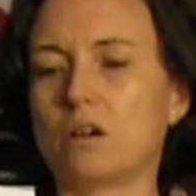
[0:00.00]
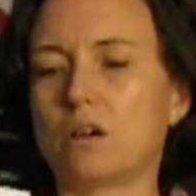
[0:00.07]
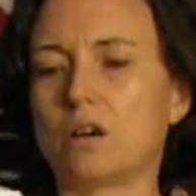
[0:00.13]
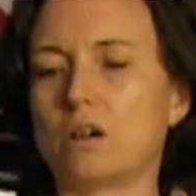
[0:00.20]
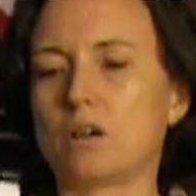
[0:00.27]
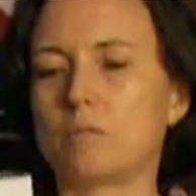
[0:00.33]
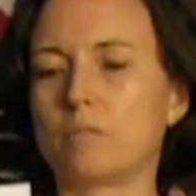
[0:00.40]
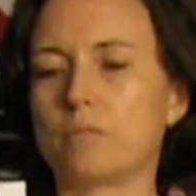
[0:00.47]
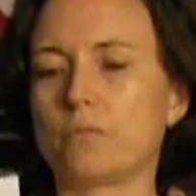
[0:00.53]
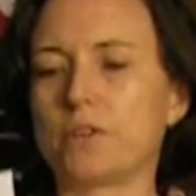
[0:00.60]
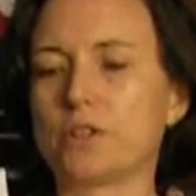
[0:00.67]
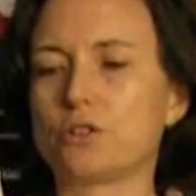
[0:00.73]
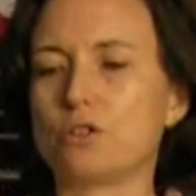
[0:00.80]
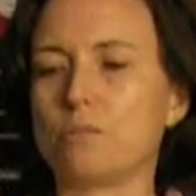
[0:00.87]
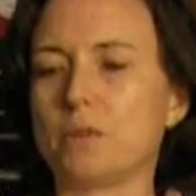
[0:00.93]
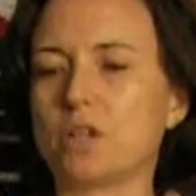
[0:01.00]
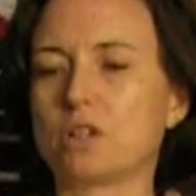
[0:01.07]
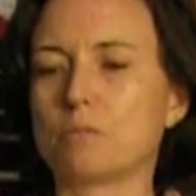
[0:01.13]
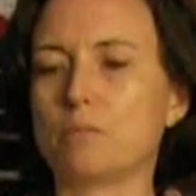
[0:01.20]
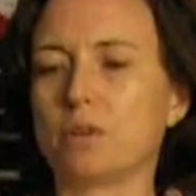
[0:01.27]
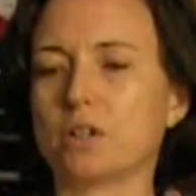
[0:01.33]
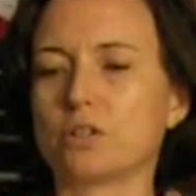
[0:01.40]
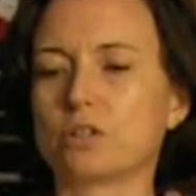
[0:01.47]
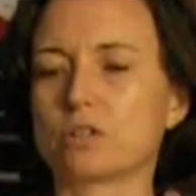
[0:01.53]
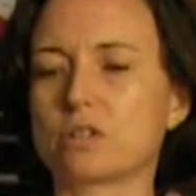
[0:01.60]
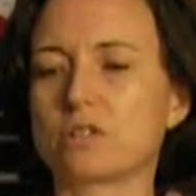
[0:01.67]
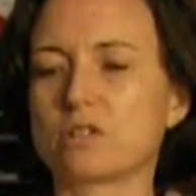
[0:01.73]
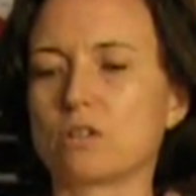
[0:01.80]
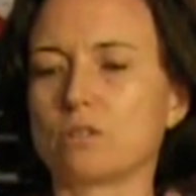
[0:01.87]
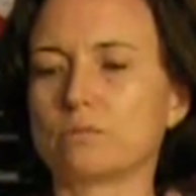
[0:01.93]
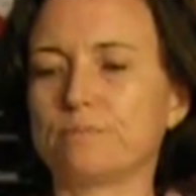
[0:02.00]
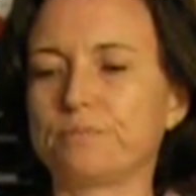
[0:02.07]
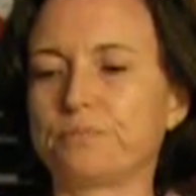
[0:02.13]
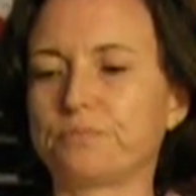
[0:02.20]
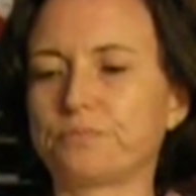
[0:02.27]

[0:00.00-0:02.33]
that you make a budget. So,